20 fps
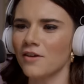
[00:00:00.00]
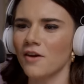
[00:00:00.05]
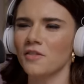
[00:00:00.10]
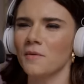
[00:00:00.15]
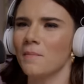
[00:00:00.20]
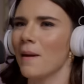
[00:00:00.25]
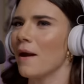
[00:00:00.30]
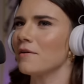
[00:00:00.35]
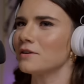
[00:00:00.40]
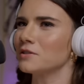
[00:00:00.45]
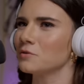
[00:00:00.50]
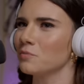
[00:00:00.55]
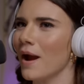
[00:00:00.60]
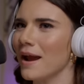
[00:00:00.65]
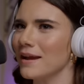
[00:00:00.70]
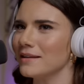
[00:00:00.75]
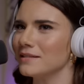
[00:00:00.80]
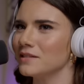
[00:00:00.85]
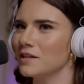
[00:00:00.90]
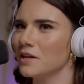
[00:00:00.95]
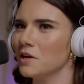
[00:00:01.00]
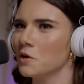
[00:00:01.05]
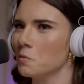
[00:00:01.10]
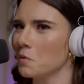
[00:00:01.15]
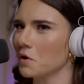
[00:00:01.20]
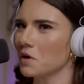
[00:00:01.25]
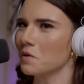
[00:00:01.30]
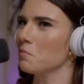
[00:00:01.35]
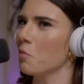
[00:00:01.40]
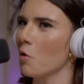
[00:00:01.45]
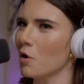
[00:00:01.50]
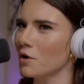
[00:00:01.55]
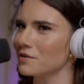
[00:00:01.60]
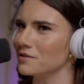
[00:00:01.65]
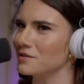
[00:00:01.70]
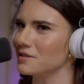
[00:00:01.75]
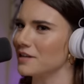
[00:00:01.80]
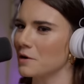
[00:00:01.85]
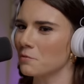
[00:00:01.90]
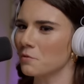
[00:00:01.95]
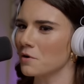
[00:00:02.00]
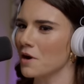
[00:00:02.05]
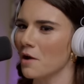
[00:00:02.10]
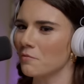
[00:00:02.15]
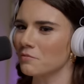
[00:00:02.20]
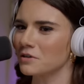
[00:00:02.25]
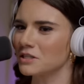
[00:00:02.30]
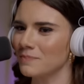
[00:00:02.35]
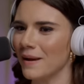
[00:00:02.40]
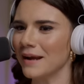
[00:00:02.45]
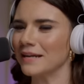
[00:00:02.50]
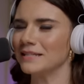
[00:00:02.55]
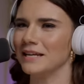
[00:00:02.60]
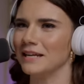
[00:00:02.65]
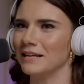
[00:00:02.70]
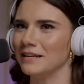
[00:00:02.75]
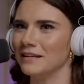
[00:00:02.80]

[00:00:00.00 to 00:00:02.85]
thought that parents' rights weren't important and were not respected.